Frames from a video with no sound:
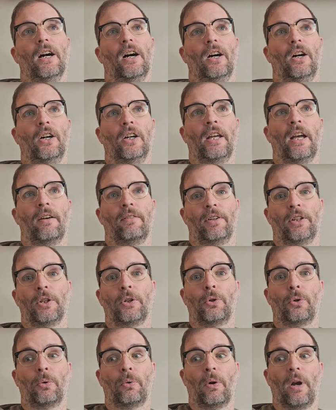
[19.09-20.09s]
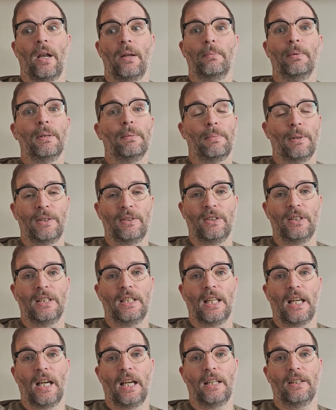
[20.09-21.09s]
I have an incredibly busy
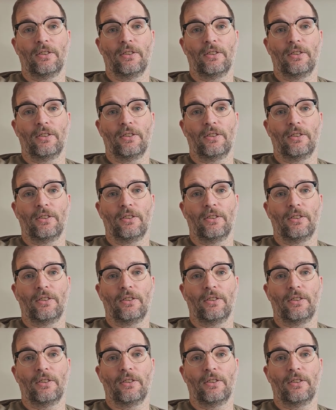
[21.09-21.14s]
day